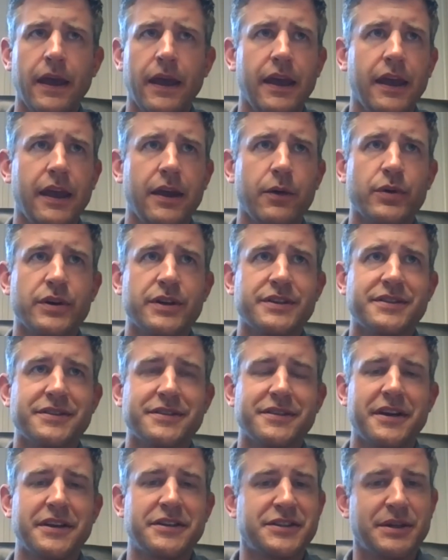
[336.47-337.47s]
It was
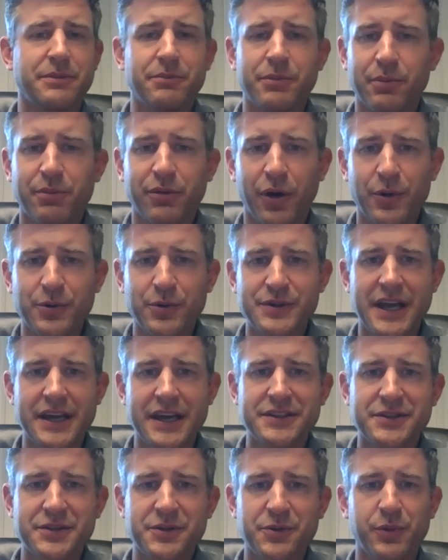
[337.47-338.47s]
a simple
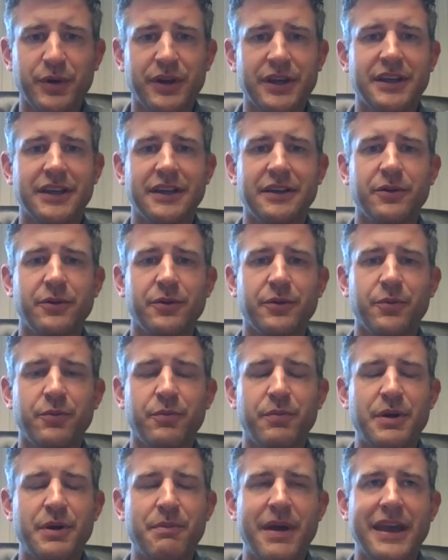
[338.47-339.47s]
process. We
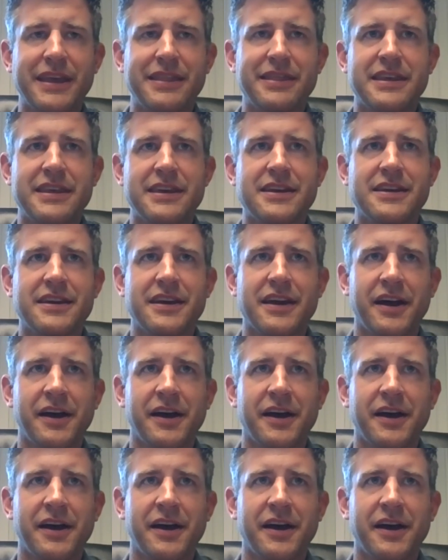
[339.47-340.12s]
made the